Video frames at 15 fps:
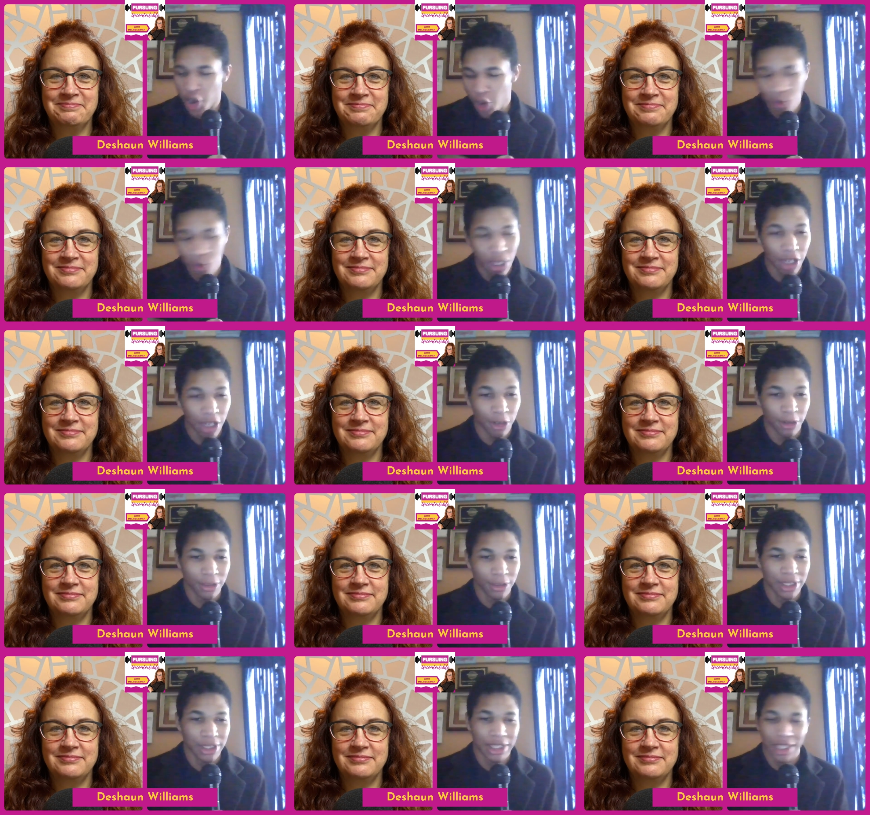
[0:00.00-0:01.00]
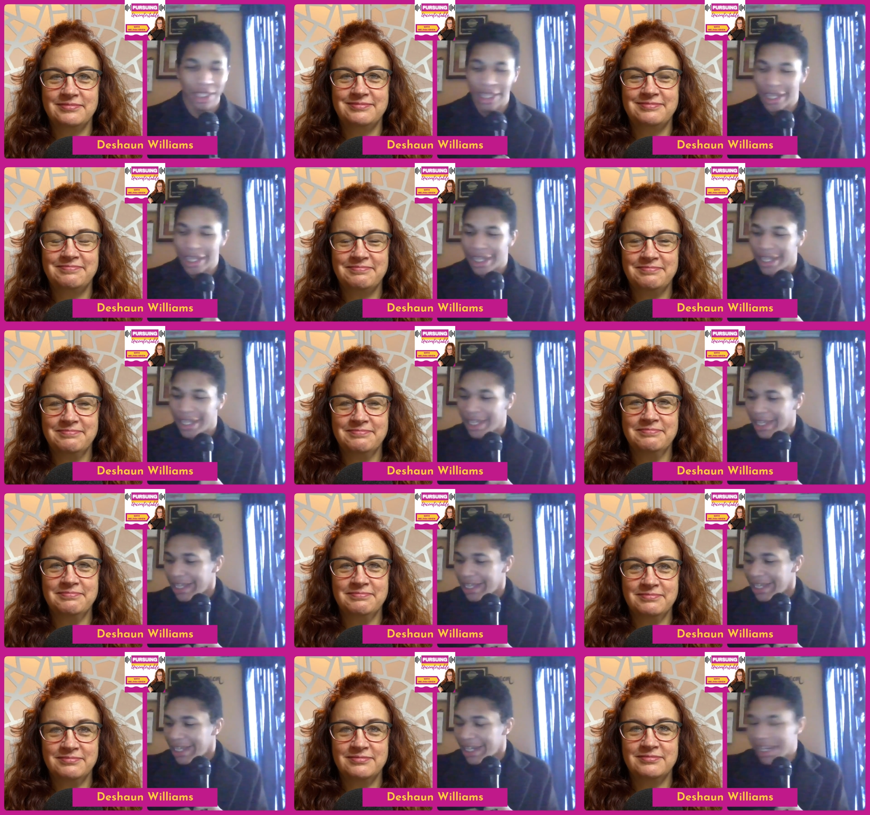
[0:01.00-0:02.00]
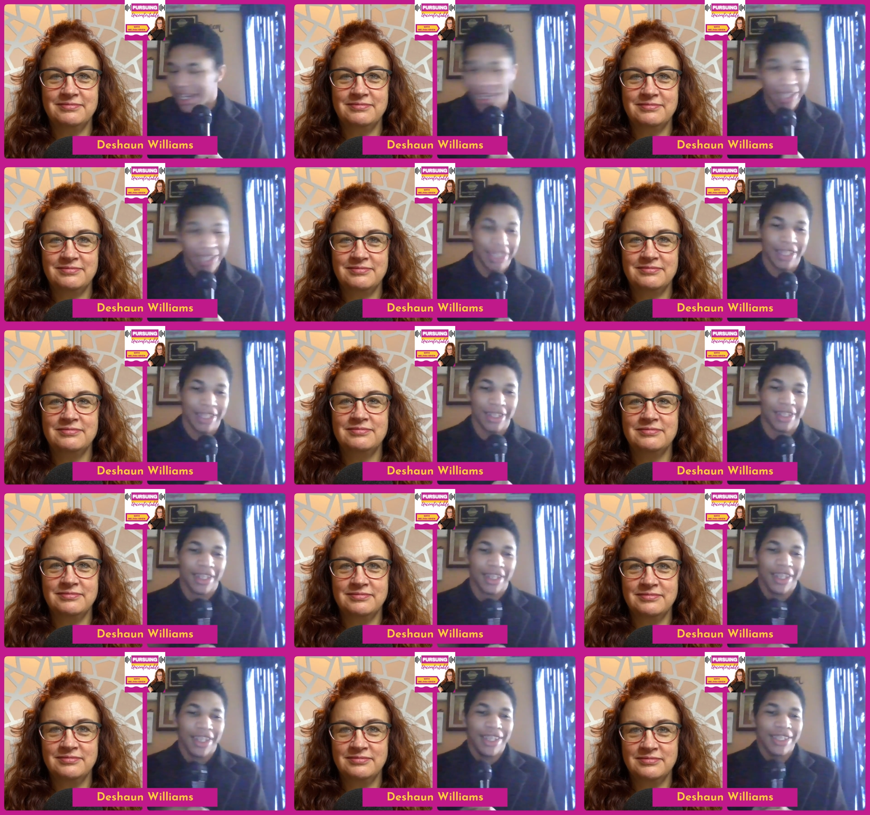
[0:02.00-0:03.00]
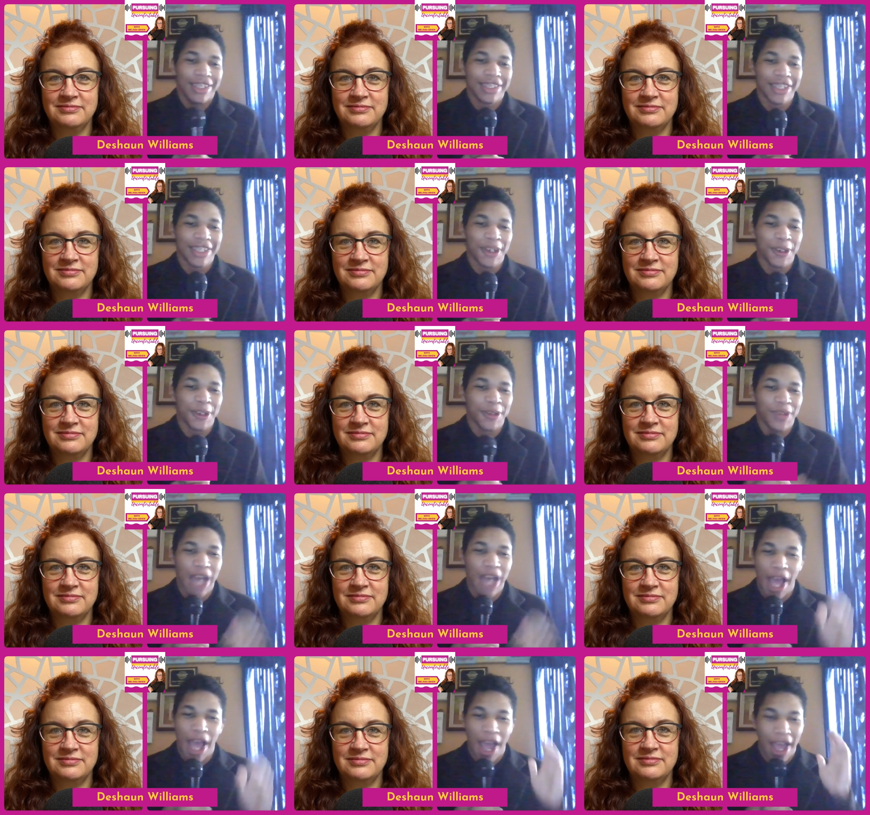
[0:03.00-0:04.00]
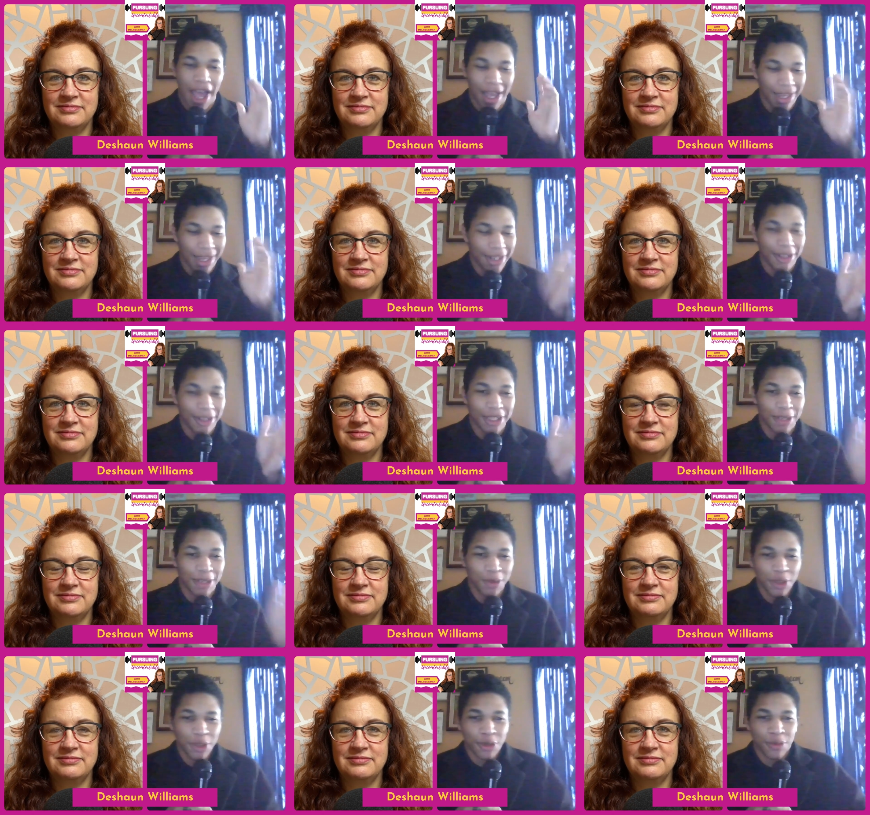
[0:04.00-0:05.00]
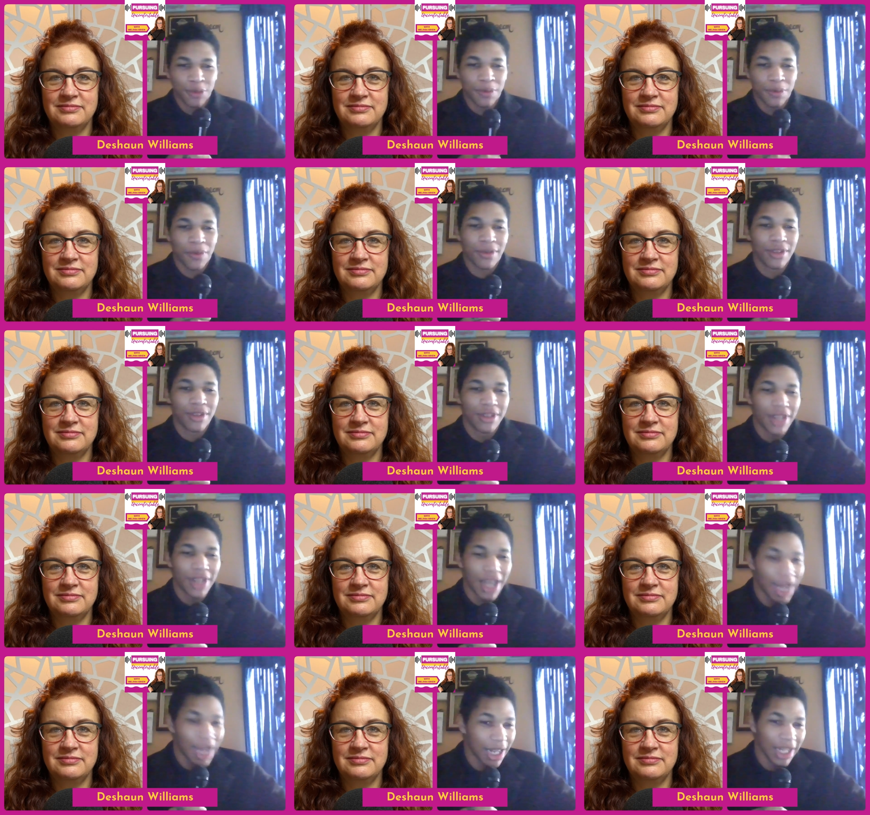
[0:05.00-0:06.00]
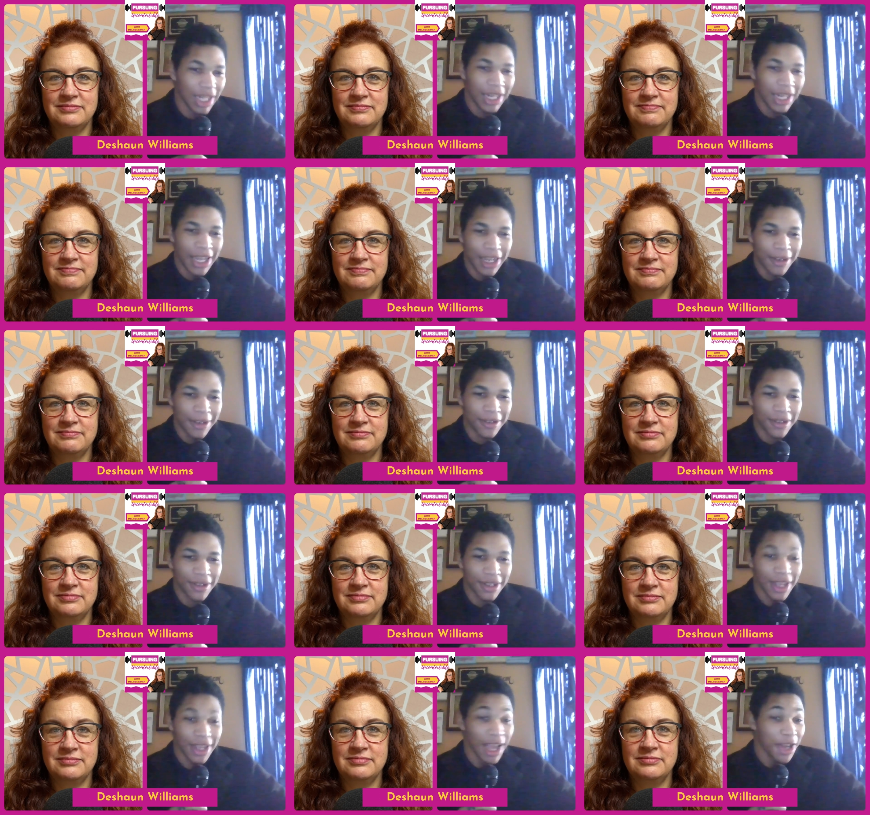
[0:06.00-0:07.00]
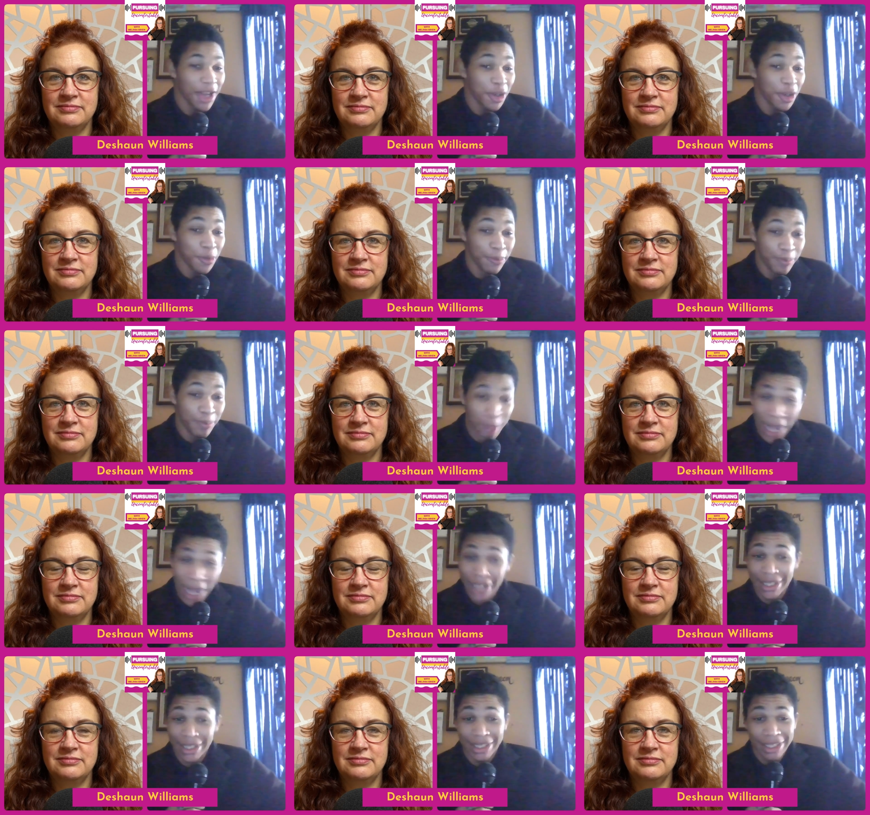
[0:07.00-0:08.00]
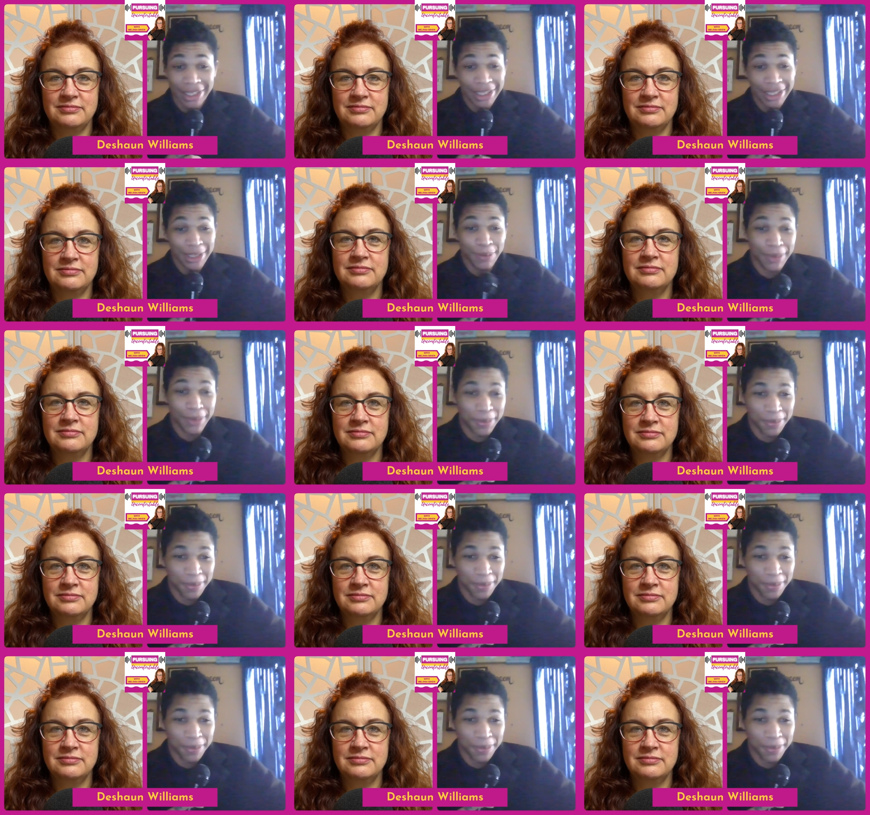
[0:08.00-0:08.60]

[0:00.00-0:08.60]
Speaker 1: No clothes. Nothing. So I go to the room. I lay down. I go back to sleep.